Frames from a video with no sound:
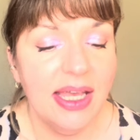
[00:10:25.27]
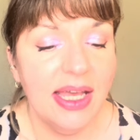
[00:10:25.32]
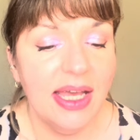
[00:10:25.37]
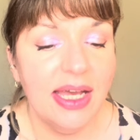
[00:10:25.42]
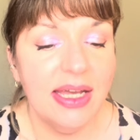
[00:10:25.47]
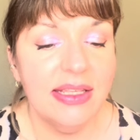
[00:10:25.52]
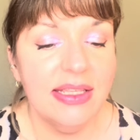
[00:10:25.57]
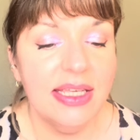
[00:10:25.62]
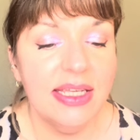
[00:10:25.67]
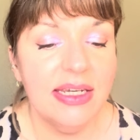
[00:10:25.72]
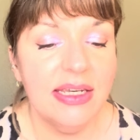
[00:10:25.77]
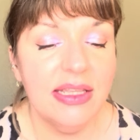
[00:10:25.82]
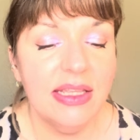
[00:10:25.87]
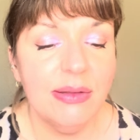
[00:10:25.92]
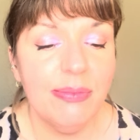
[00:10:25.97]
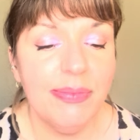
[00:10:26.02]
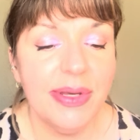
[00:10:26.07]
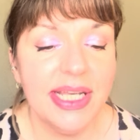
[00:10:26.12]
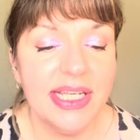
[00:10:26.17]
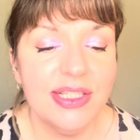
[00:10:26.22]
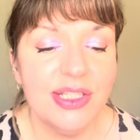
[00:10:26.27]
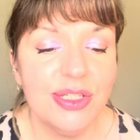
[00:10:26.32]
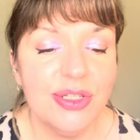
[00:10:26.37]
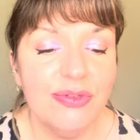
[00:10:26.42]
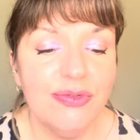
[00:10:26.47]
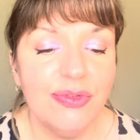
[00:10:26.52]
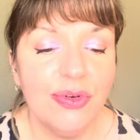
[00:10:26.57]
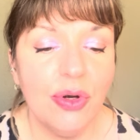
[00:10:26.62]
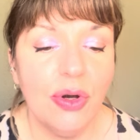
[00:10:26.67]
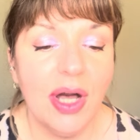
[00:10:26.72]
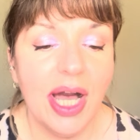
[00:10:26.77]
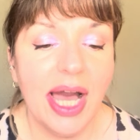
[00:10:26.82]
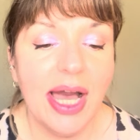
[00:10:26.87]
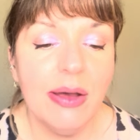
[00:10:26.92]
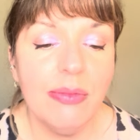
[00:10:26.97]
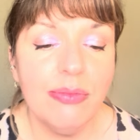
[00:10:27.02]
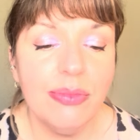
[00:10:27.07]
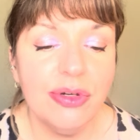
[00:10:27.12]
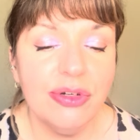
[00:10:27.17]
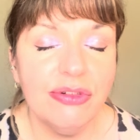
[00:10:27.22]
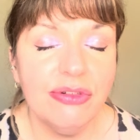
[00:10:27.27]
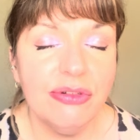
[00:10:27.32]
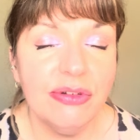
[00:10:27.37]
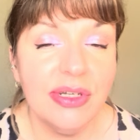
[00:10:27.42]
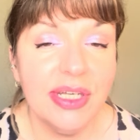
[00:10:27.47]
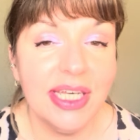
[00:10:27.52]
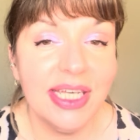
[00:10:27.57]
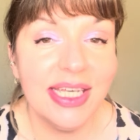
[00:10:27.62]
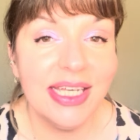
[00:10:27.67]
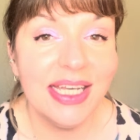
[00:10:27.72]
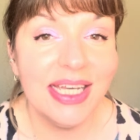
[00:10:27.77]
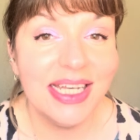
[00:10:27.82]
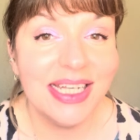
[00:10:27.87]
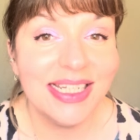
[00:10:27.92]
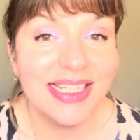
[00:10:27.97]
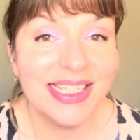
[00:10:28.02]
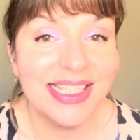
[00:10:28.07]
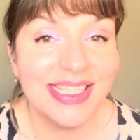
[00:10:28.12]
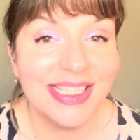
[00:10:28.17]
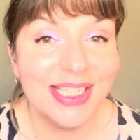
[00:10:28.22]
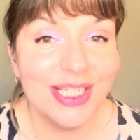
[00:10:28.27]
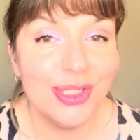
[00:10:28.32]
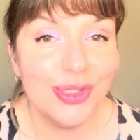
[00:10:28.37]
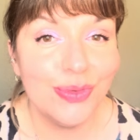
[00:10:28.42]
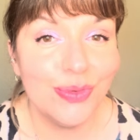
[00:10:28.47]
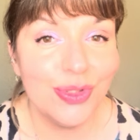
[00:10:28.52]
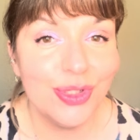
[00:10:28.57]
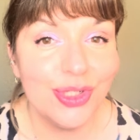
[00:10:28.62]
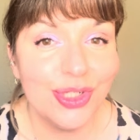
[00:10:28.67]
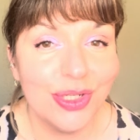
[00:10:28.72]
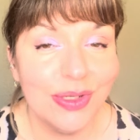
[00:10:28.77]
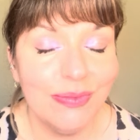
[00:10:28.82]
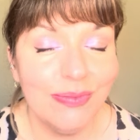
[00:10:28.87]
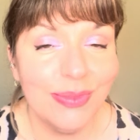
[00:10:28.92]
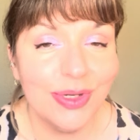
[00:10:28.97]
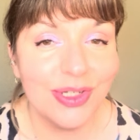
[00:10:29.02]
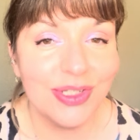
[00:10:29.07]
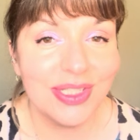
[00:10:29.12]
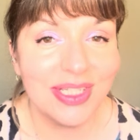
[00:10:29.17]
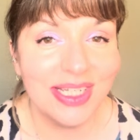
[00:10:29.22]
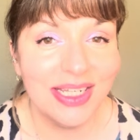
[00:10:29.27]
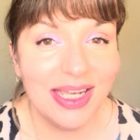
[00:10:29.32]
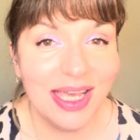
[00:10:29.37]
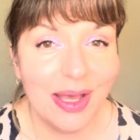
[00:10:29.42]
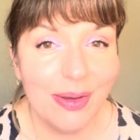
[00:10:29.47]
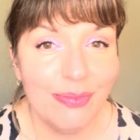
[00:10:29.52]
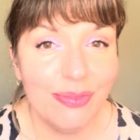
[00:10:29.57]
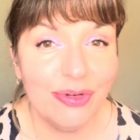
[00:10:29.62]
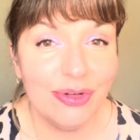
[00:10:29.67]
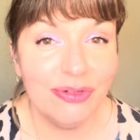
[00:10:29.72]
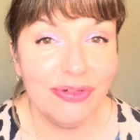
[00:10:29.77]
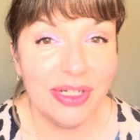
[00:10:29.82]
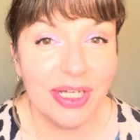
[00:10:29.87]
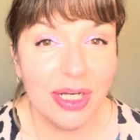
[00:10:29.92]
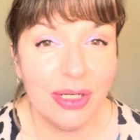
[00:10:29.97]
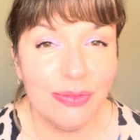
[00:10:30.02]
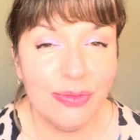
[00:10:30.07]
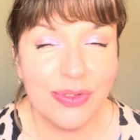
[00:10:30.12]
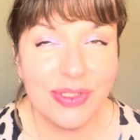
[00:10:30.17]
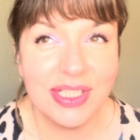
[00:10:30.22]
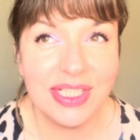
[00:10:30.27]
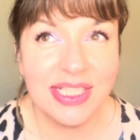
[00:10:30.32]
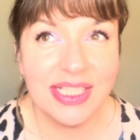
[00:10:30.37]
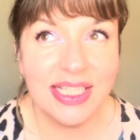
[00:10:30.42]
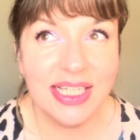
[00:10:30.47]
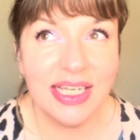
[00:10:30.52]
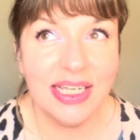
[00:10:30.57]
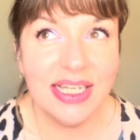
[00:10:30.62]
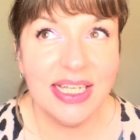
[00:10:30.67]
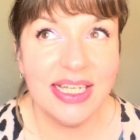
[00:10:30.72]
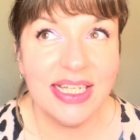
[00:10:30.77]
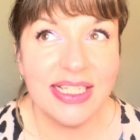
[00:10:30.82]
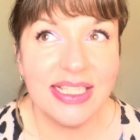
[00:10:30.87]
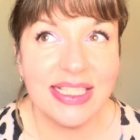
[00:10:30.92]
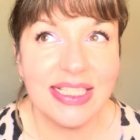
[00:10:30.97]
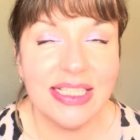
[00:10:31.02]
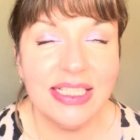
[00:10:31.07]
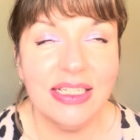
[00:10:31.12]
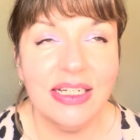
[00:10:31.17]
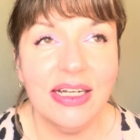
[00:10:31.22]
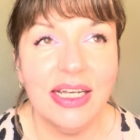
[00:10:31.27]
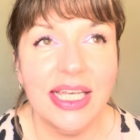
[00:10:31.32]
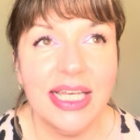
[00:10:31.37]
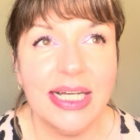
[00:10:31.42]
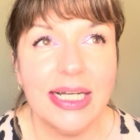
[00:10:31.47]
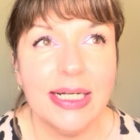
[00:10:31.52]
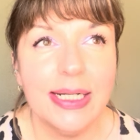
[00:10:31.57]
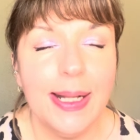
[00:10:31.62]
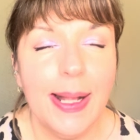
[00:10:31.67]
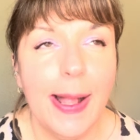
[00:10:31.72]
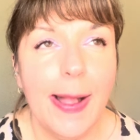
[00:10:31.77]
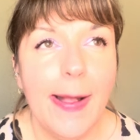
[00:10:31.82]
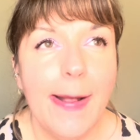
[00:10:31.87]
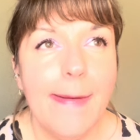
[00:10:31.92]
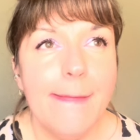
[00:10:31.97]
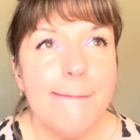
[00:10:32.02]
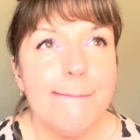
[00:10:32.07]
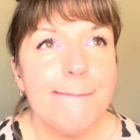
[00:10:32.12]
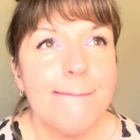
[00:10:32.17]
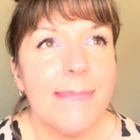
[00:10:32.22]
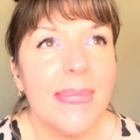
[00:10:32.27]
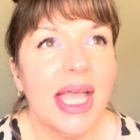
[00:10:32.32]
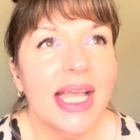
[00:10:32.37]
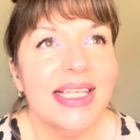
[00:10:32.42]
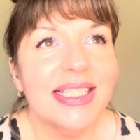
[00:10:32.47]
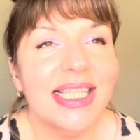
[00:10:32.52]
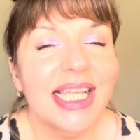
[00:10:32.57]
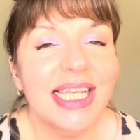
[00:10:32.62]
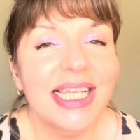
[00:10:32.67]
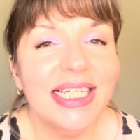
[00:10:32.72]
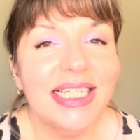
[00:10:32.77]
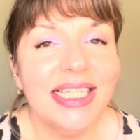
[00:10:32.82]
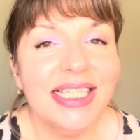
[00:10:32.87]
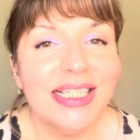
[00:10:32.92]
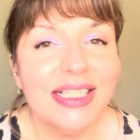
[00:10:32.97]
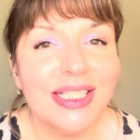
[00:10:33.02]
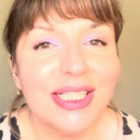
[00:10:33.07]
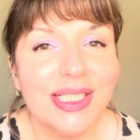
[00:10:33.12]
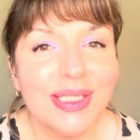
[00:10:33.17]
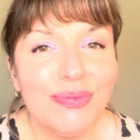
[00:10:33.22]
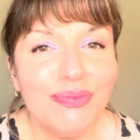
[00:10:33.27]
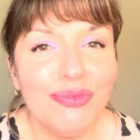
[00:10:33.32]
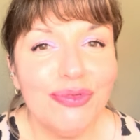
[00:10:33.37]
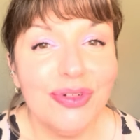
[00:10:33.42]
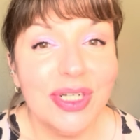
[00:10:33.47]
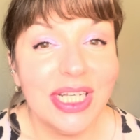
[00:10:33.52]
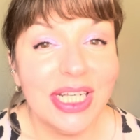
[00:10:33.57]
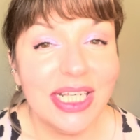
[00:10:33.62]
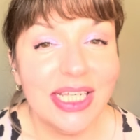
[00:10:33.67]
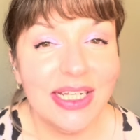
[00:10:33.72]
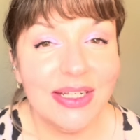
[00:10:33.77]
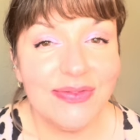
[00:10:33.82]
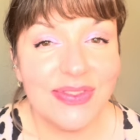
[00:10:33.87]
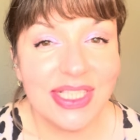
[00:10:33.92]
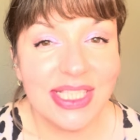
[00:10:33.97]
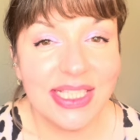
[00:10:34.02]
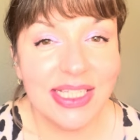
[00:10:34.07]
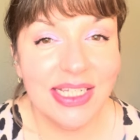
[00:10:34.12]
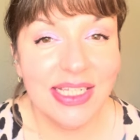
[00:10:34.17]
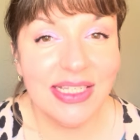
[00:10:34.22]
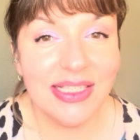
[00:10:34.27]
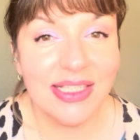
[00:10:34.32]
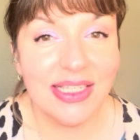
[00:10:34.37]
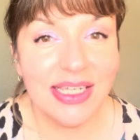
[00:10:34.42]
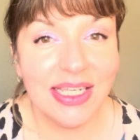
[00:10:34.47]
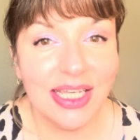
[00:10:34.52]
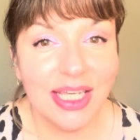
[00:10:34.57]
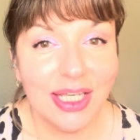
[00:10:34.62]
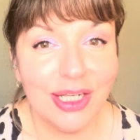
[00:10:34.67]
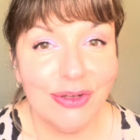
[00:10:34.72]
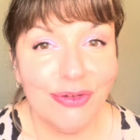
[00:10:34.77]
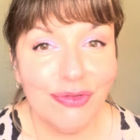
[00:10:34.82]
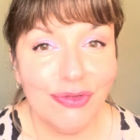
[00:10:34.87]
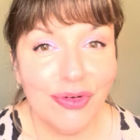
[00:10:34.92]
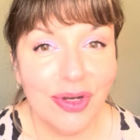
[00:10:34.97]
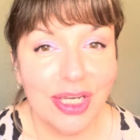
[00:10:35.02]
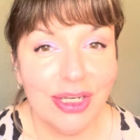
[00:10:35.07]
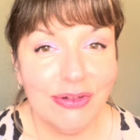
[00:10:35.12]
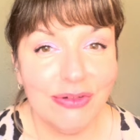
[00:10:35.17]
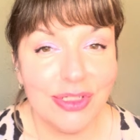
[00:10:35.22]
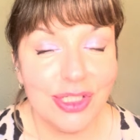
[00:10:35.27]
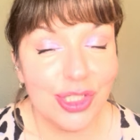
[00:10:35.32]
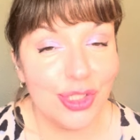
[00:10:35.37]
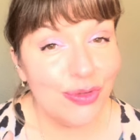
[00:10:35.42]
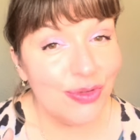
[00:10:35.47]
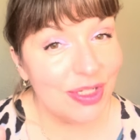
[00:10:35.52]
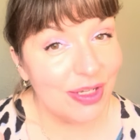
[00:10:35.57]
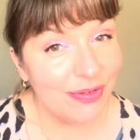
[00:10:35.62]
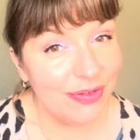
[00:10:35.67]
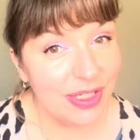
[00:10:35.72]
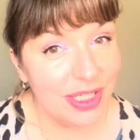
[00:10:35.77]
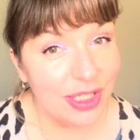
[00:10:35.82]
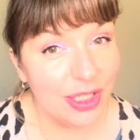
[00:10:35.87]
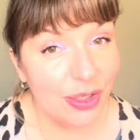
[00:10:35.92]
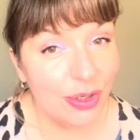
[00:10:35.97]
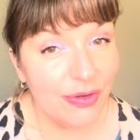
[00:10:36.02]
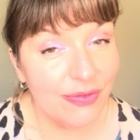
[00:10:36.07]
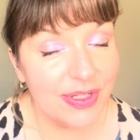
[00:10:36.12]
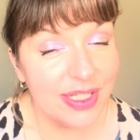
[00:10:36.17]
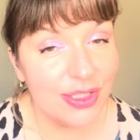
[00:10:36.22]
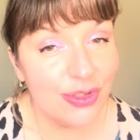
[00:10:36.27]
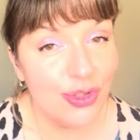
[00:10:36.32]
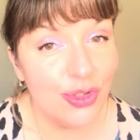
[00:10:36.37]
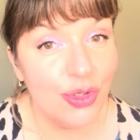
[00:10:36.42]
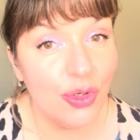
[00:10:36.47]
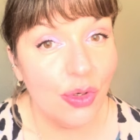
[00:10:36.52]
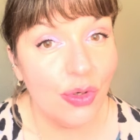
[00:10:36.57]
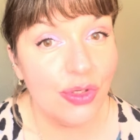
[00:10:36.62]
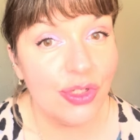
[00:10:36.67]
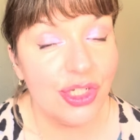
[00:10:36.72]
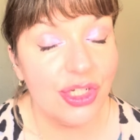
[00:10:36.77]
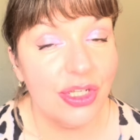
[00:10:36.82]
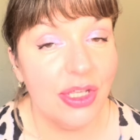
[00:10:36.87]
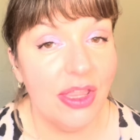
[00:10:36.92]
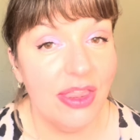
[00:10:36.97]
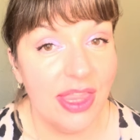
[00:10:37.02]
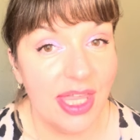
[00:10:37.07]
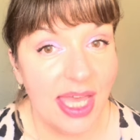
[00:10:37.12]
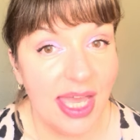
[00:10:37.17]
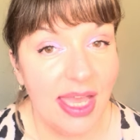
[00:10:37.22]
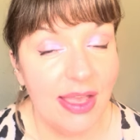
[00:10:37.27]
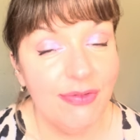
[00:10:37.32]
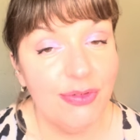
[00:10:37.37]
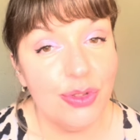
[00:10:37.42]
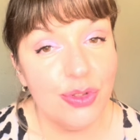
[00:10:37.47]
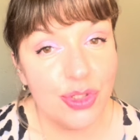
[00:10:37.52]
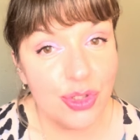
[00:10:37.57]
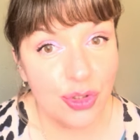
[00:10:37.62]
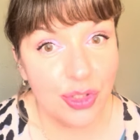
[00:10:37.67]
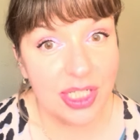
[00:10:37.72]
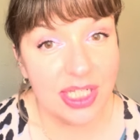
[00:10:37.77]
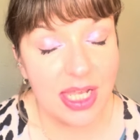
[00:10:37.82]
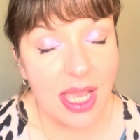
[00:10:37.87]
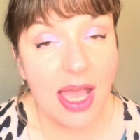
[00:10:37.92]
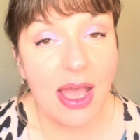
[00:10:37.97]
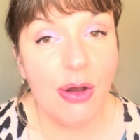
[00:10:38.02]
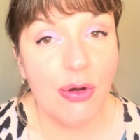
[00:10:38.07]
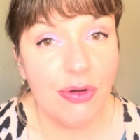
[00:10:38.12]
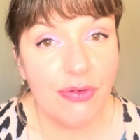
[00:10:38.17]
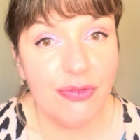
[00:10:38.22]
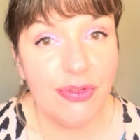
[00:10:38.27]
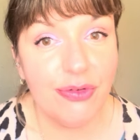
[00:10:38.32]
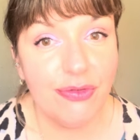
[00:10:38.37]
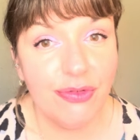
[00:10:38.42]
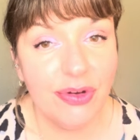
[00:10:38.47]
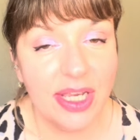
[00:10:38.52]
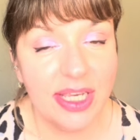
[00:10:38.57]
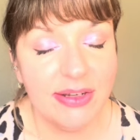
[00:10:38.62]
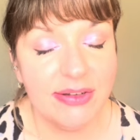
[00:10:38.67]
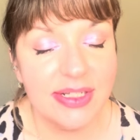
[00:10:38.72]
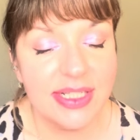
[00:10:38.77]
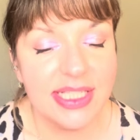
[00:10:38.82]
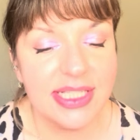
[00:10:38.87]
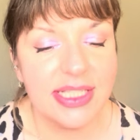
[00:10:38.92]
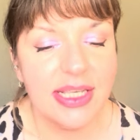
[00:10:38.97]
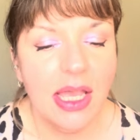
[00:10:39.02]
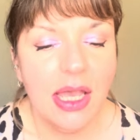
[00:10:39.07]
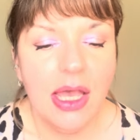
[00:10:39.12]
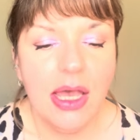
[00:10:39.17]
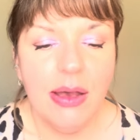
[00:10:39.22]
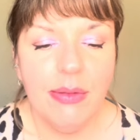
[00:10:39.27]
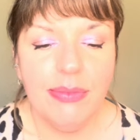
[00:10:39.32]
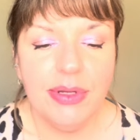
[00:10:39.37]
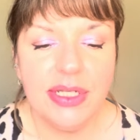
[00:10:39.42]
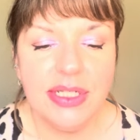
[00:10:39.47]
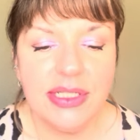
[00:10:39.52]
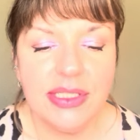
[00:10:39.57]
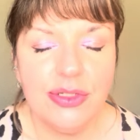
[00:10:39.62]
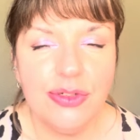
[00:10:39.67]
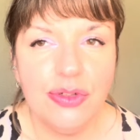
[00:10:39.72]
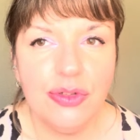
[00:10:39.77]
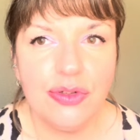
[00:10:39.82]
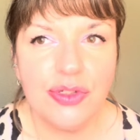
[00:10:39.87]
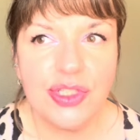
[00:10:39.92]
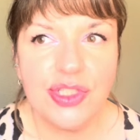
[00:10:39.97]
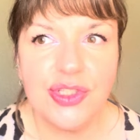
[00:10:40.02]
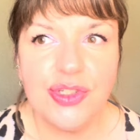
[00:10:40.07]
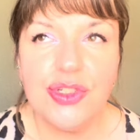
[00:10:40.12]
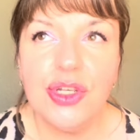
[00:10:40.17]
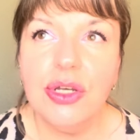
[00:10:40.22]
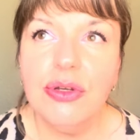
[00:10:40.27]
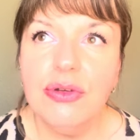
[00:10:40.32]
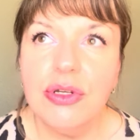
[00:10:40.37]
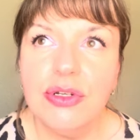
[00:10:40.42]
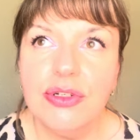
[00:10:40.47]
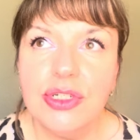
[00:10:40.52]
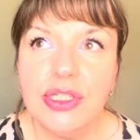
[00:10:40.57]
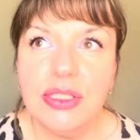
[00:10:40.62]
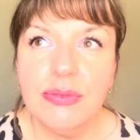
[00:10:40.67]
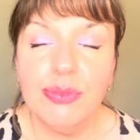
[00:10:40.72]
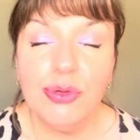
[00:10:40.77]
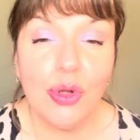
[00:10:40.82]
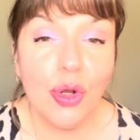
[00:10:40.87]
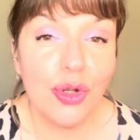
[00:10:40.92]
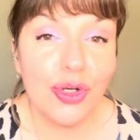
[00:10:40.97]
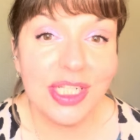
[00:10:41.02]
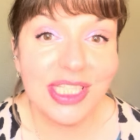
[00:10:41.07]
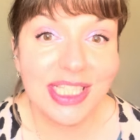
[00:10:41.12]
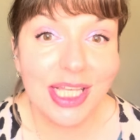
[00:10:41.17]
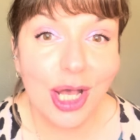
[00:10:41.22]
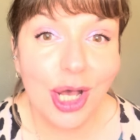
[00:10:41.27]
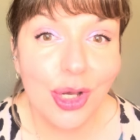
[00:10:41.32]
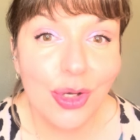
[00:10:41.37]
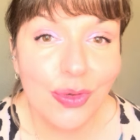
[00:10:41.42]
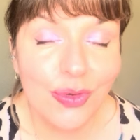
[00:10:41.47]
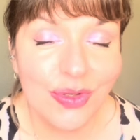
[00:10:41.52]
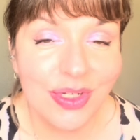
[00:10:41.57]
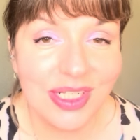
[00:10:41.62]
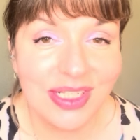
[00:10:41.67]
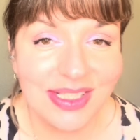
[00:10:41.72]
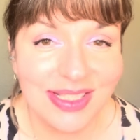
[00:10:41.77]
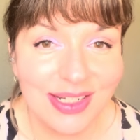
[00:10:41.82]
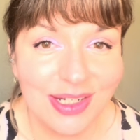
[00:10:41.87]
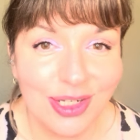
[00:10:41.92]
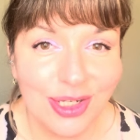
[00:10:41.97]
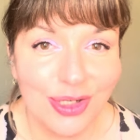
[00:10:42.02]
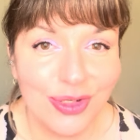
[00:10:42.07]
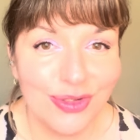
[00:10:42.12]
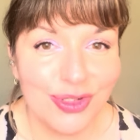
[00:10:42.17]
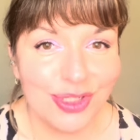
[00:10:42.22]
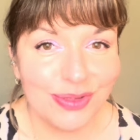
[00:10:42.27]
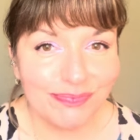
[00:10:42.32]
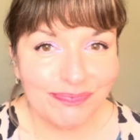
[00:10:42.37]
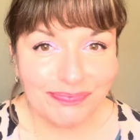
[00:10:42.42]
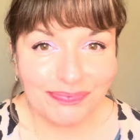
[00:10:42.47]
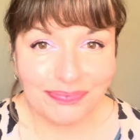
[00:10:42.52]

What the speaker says: And then in the base you've got ambergris, cedarwood and musk. And ambergris, I will say, it's like a little sprinkling of seasoning in a fragrance. You definitely know if it's not there, if you took it out of the fragrance, but it's not so noticeable on its own as a note.